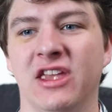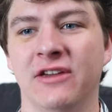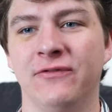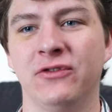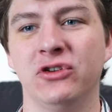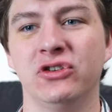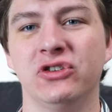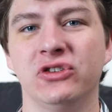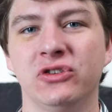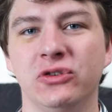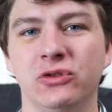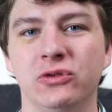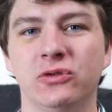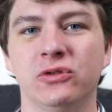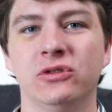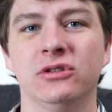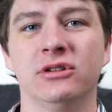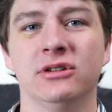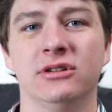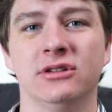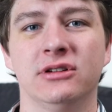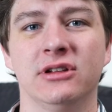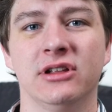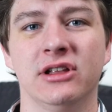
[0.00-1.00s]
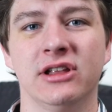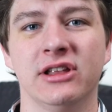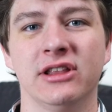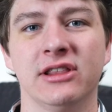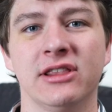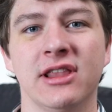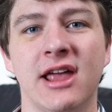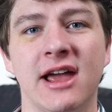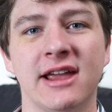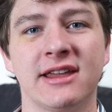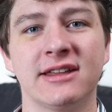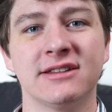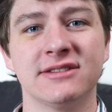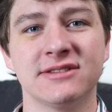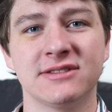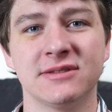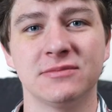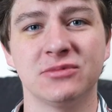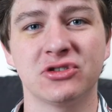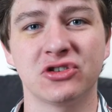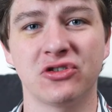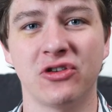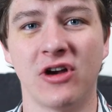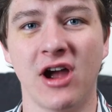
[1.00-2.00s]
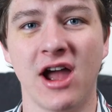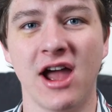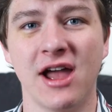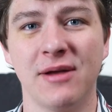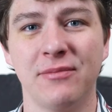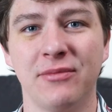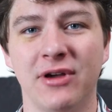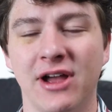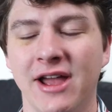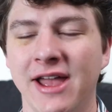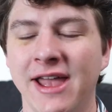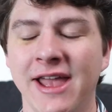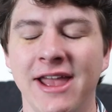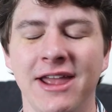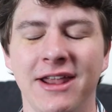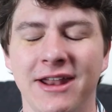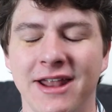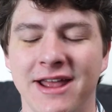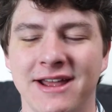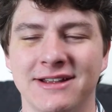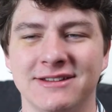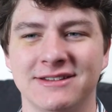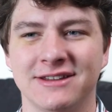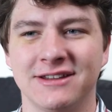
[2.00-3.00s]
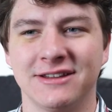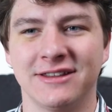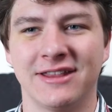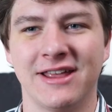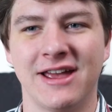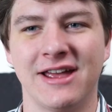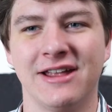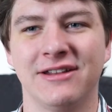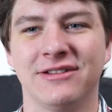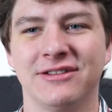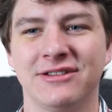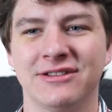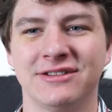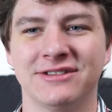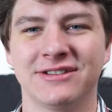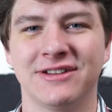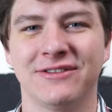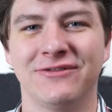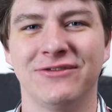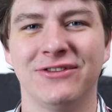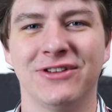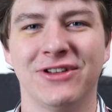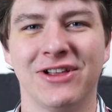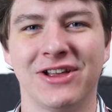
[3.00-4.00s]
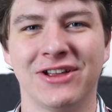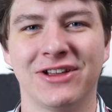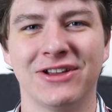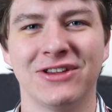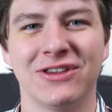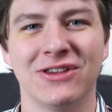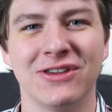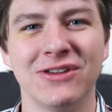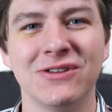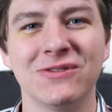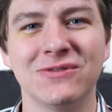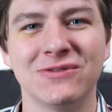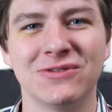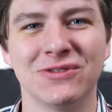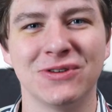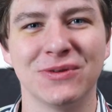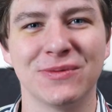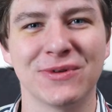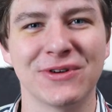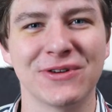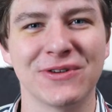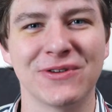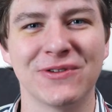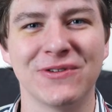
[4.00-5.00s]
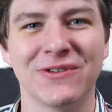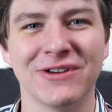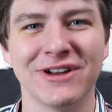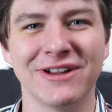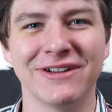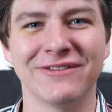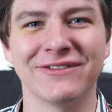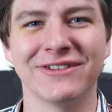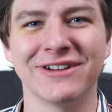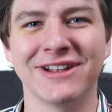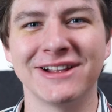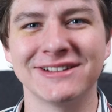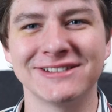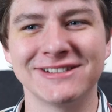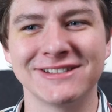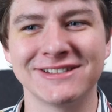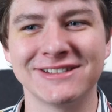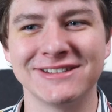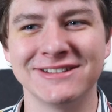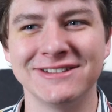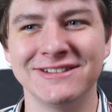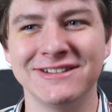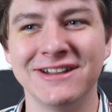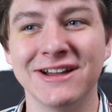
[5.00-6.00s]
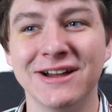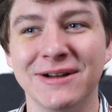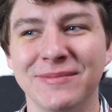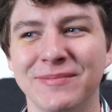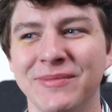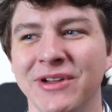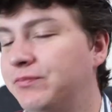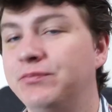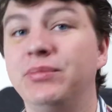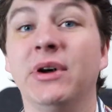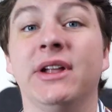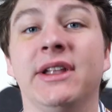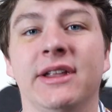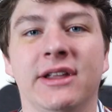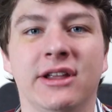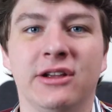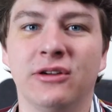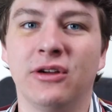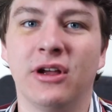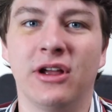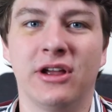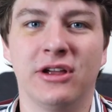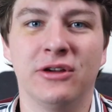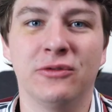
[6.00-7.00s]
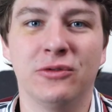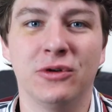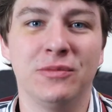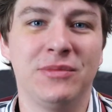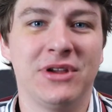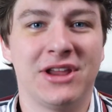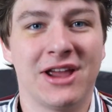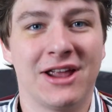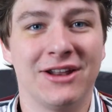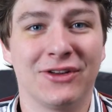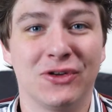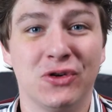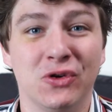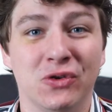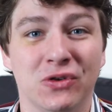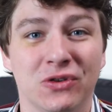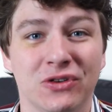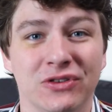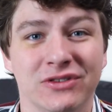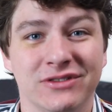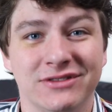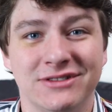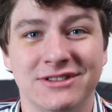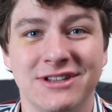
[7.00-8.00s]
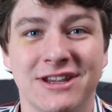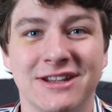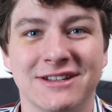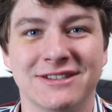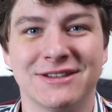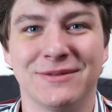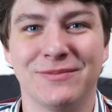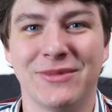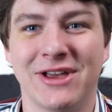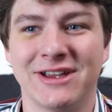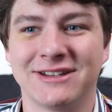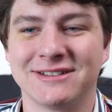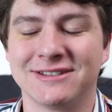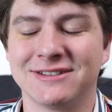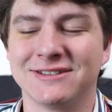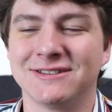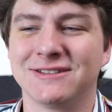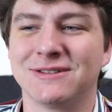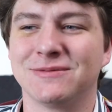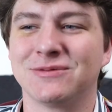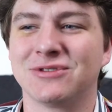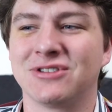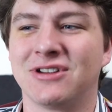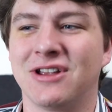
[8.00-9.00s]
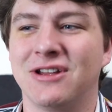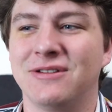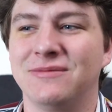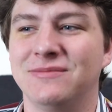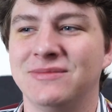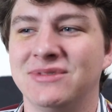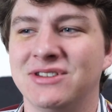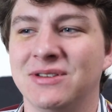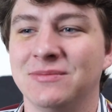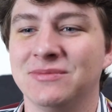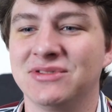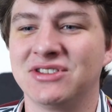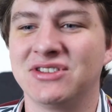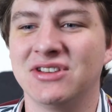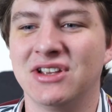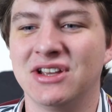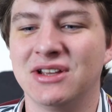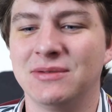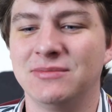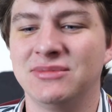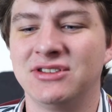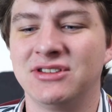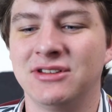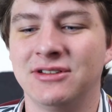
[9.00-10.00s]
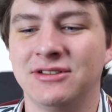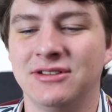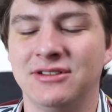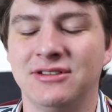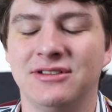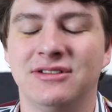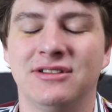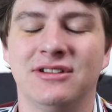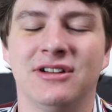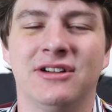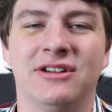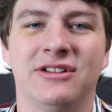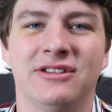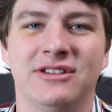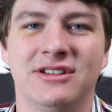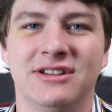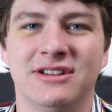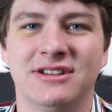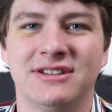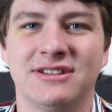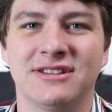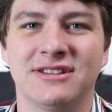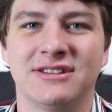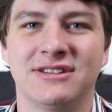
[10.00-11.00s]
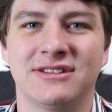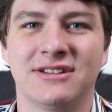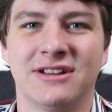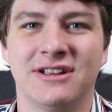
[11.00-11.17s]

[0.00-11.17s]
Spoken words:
If you do, like and subscribe. I hate asking that because I feel like a YouTuber or whatever. That's dumb. But it would be kind of cool to get some likes and some subs on this.